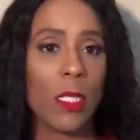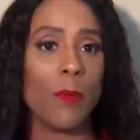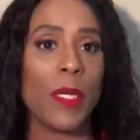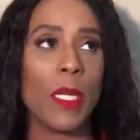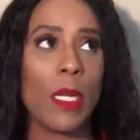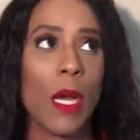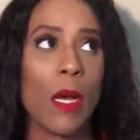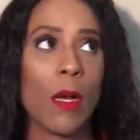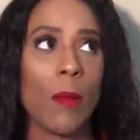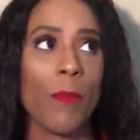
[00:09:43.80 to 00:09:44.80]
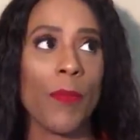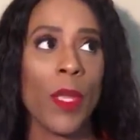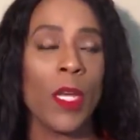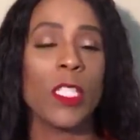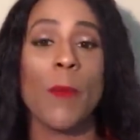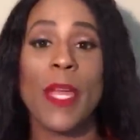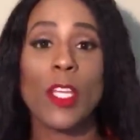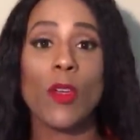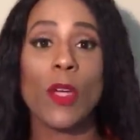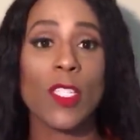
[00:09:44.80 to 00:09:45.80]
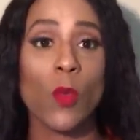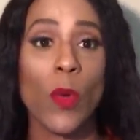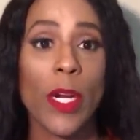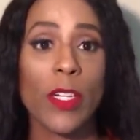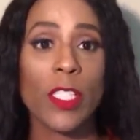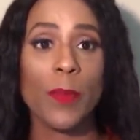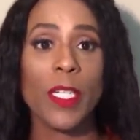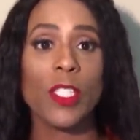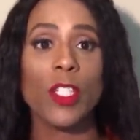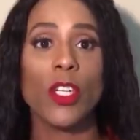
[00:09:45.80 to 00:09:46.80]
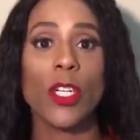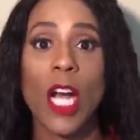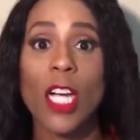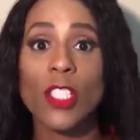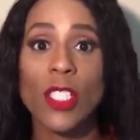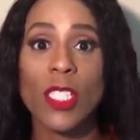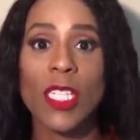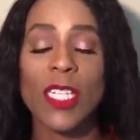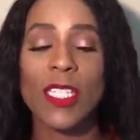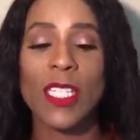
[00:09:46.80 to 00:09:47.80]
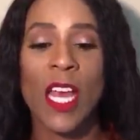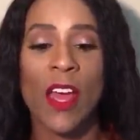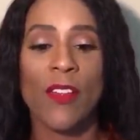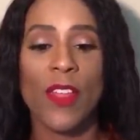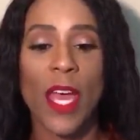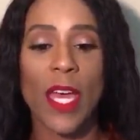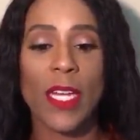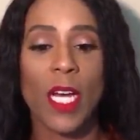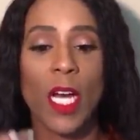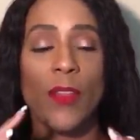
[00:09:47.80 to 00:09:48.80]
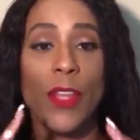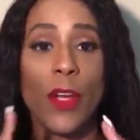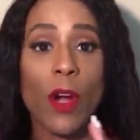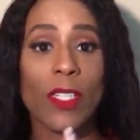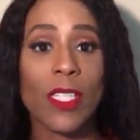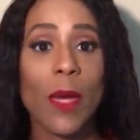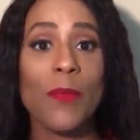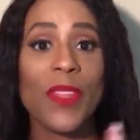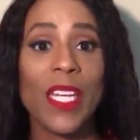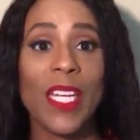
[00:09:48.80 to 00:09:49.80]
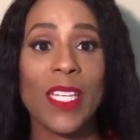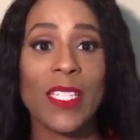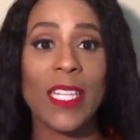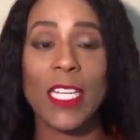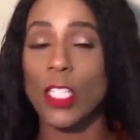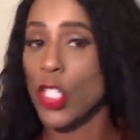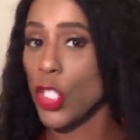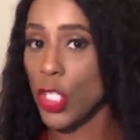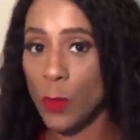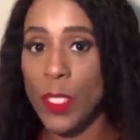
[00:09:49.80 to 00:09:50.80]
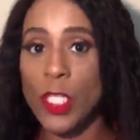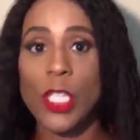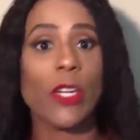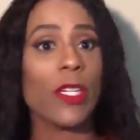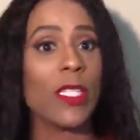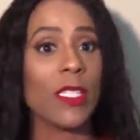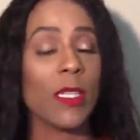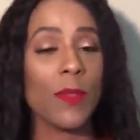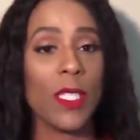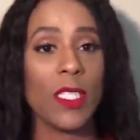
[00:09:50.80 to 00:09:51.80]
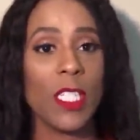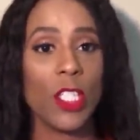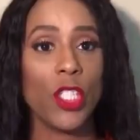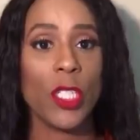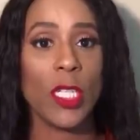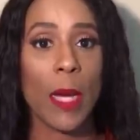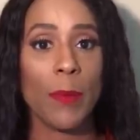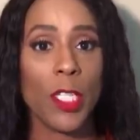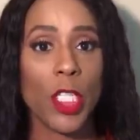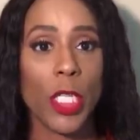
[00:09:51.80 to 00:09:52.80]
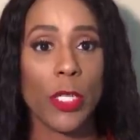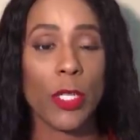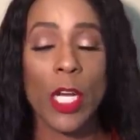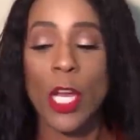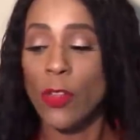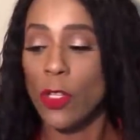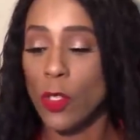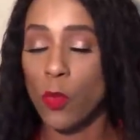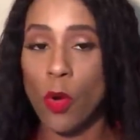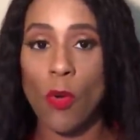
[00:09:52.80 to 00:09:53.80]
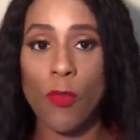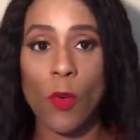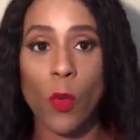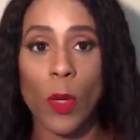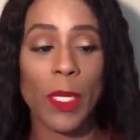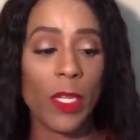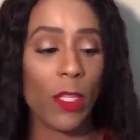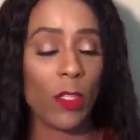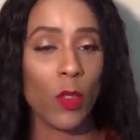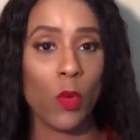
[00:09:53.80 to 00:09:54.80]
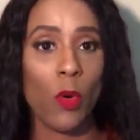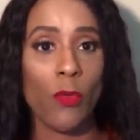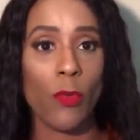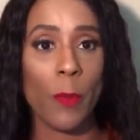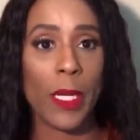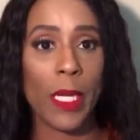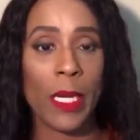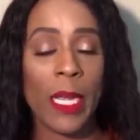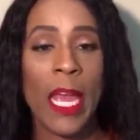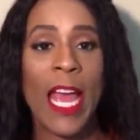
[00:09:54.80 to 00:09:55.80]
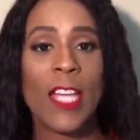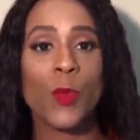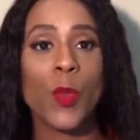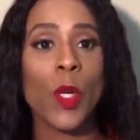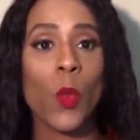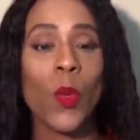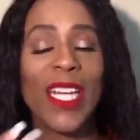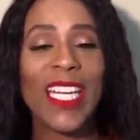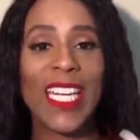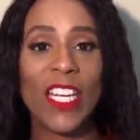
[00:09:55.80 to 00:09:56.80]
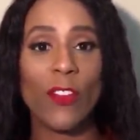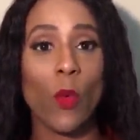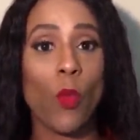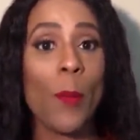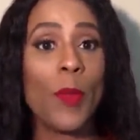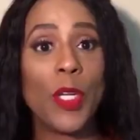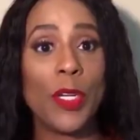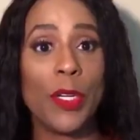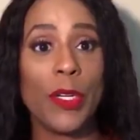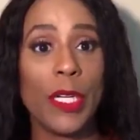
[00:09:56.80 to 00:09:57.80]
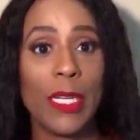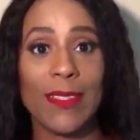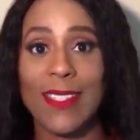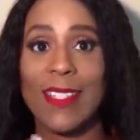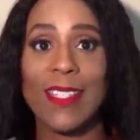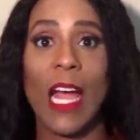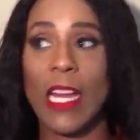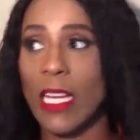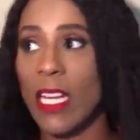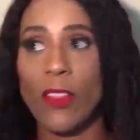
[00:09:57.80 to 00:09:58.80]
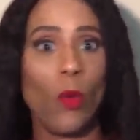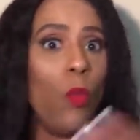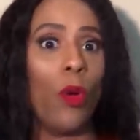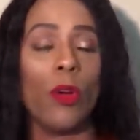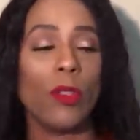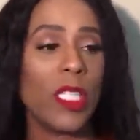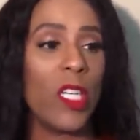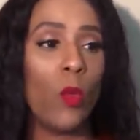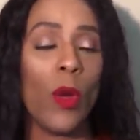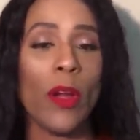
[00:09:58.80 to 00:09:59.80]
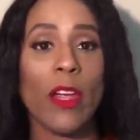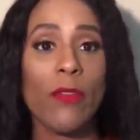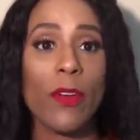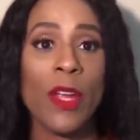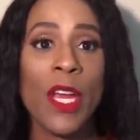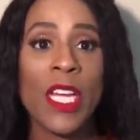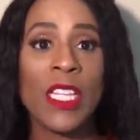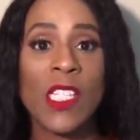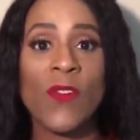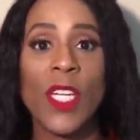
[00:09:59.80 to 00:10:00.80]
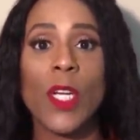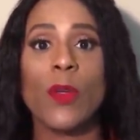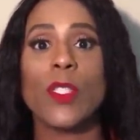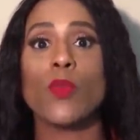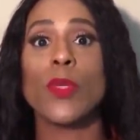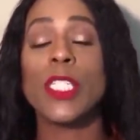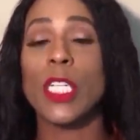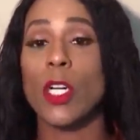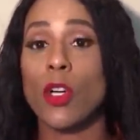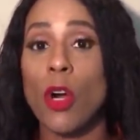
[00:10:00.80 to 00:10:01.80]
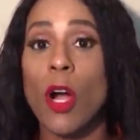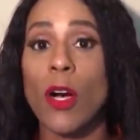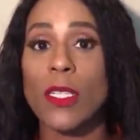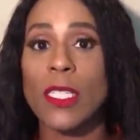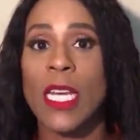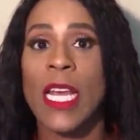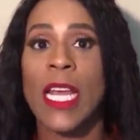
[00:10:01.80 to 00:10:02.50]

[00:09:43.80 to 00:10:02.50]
to be, to make you guys aware, to put into your consciousness that there are some things that should be shared and some things that should not be shared. There's a role for women and there's a role for men. As we're awakening the womanhood in society, in the world, in wherever this video is reaching across,